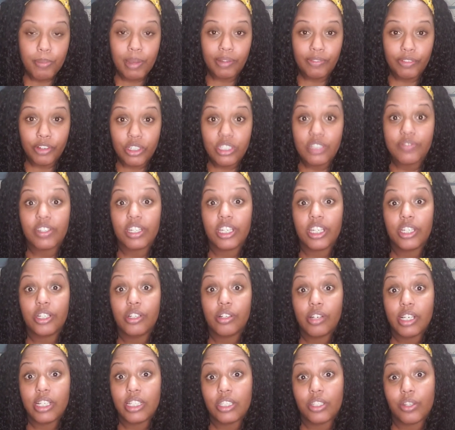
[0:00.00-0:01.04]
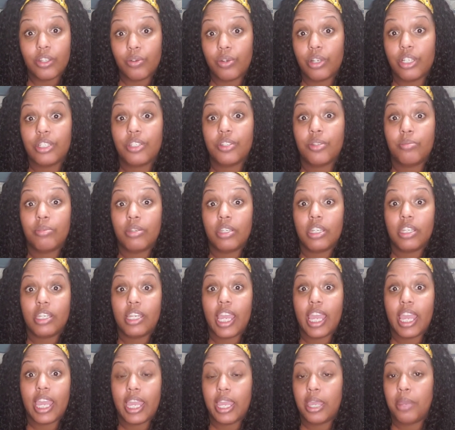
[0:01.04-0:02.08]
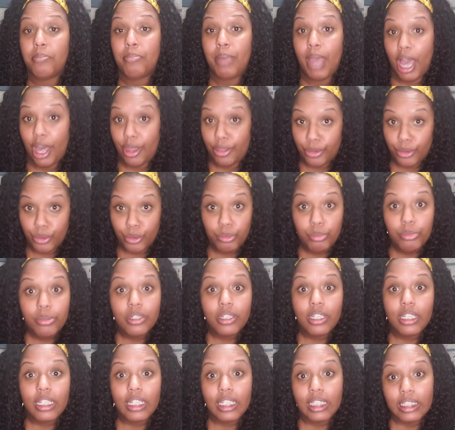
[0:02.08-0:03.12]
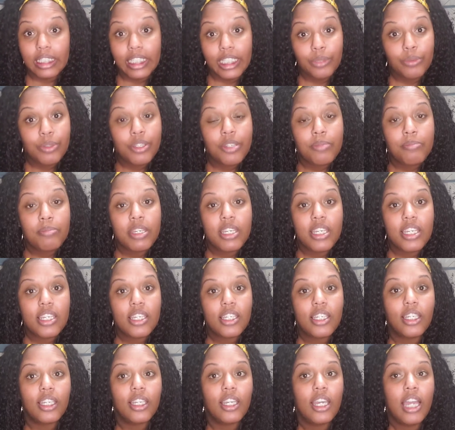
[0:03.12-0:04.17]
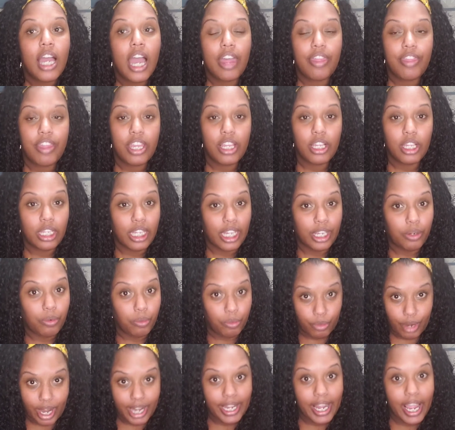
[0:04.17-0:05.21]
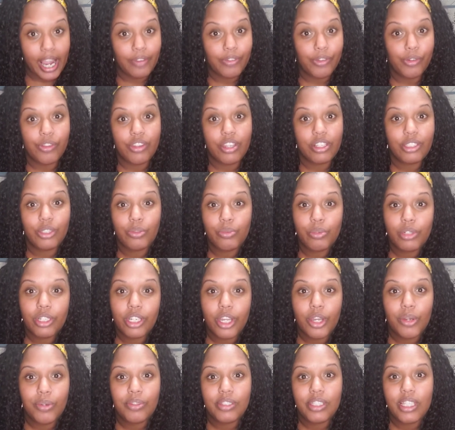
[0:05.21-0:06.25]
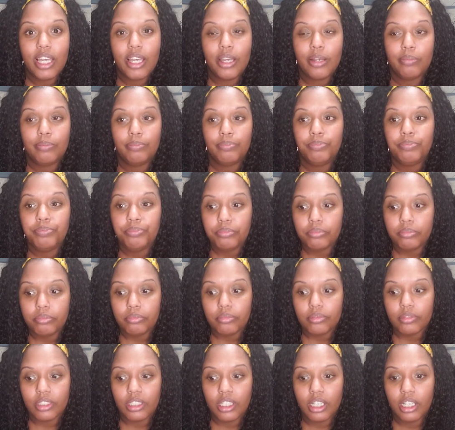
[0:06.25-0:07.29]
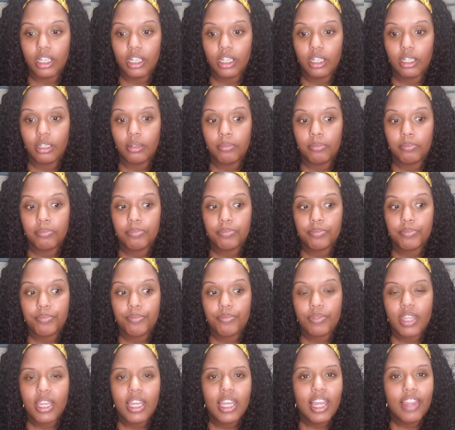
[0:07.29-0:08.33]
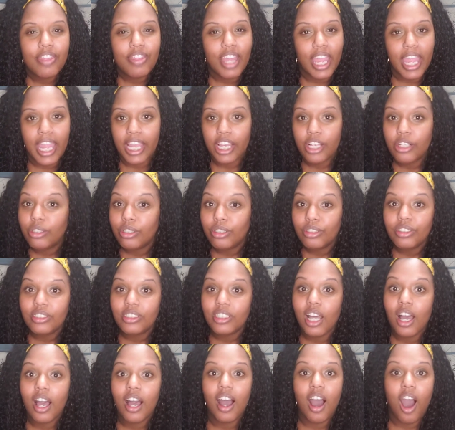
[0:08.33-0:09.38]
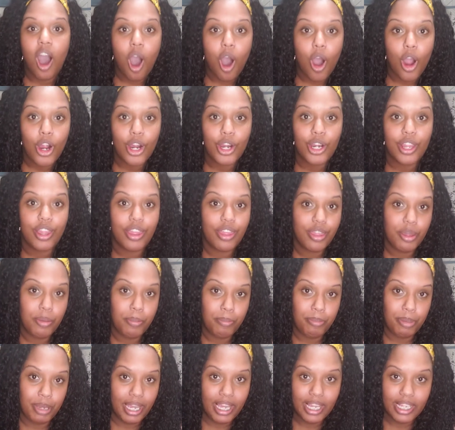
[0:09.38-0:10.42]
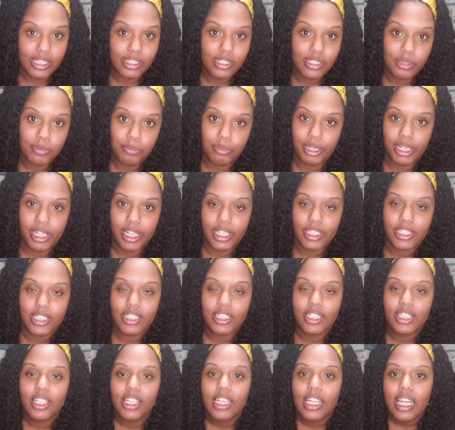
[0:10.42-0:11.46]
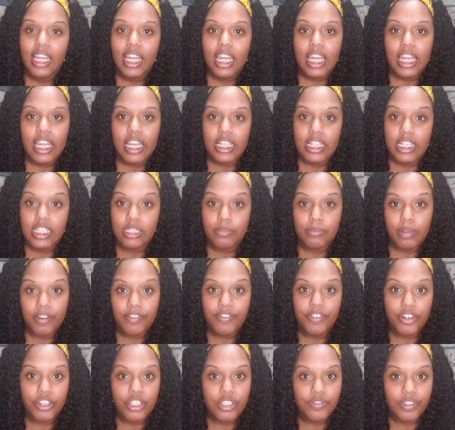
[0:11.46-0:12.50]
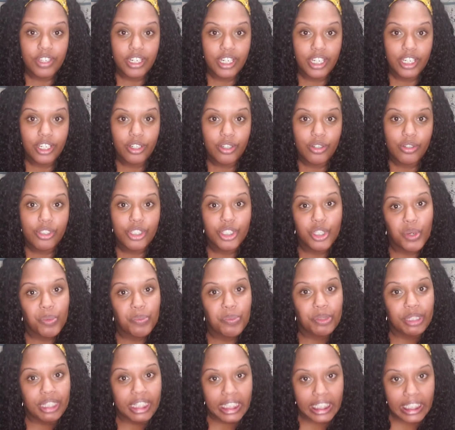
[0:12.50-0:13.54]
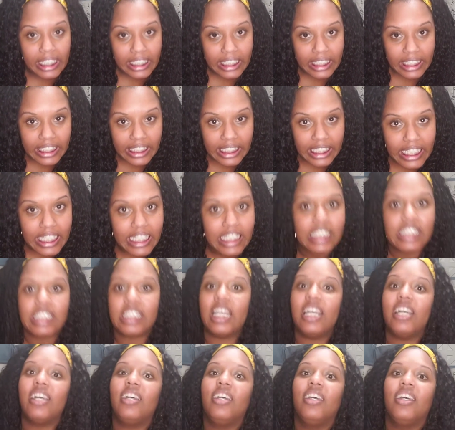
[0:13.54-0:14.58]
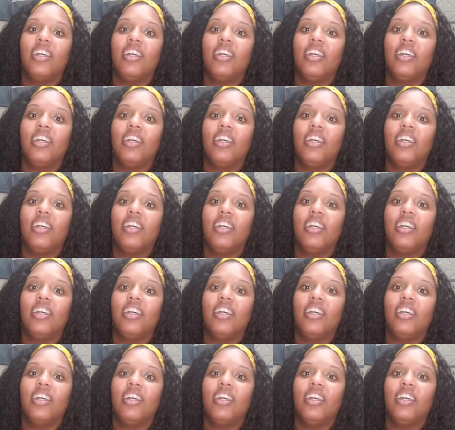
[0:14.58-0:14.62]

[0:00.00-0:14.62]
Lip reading: My first video is going to be a bathroom clean with me. I think like right after this one goes up, the angles aren't the best, but it is my first video, so please